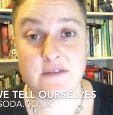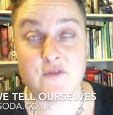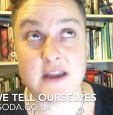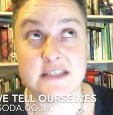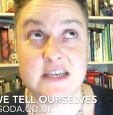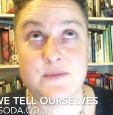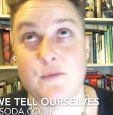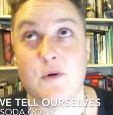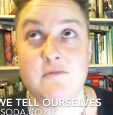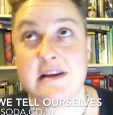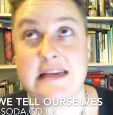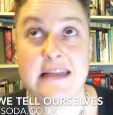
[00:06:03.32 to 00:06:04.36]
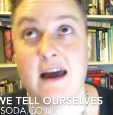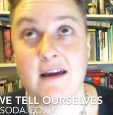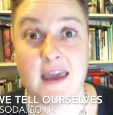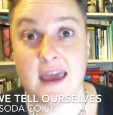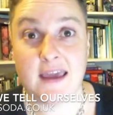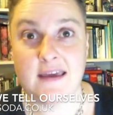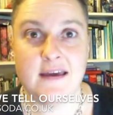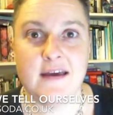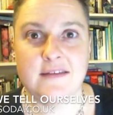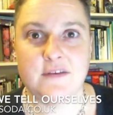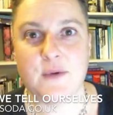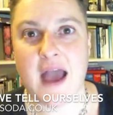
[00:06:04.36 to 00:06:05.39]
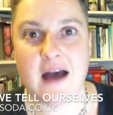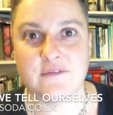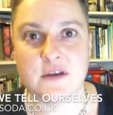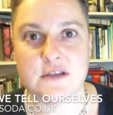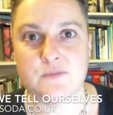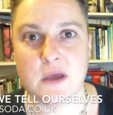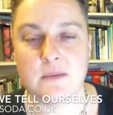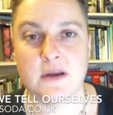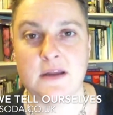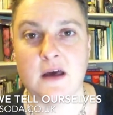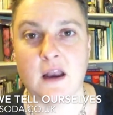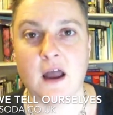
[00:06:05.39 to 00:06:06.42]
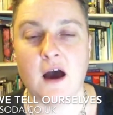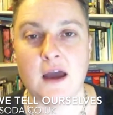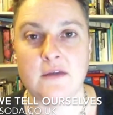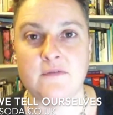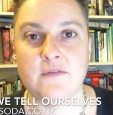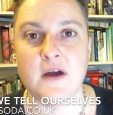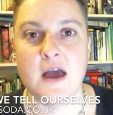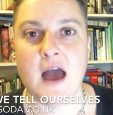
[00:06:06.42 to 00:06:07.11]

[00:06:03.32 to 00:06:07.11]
friendship, and we're really lucky that we have those people in our life.